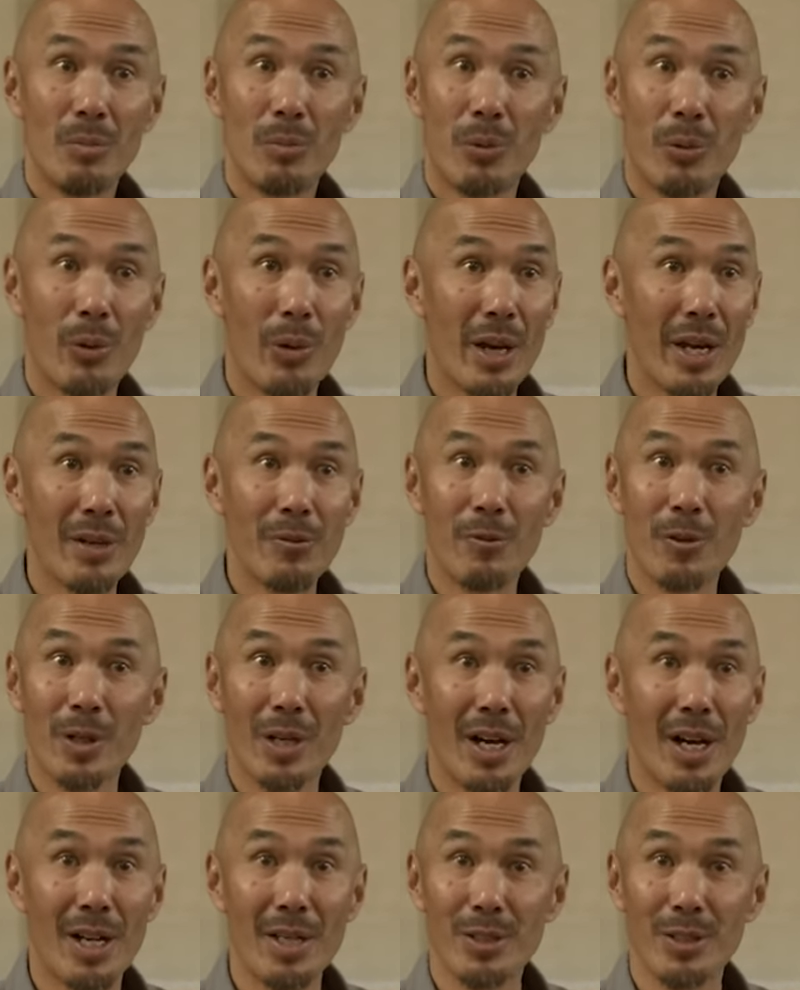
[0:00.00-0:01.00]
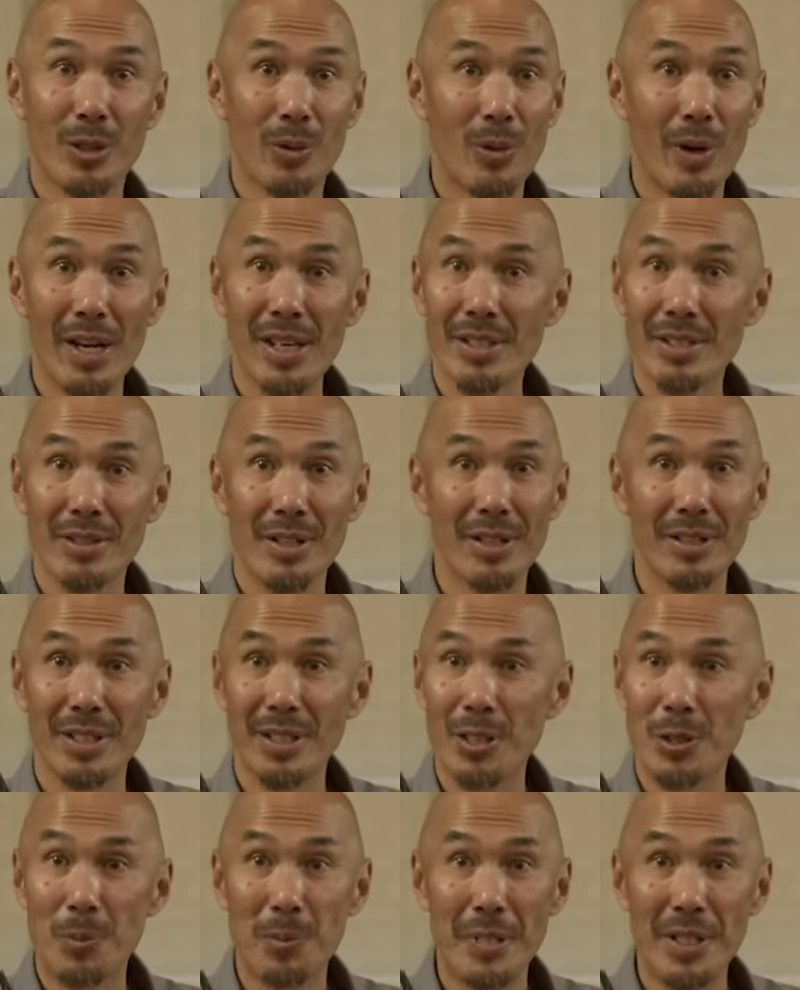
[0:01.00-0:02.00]
pray for God's grace on
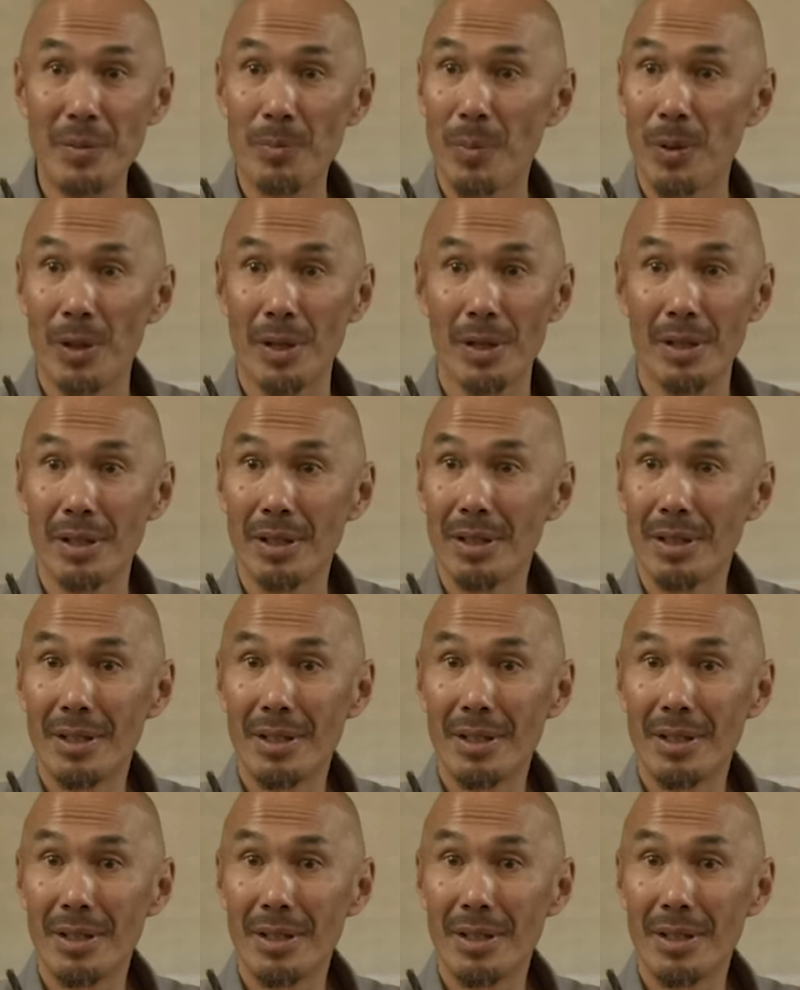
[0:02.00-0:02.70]
these people,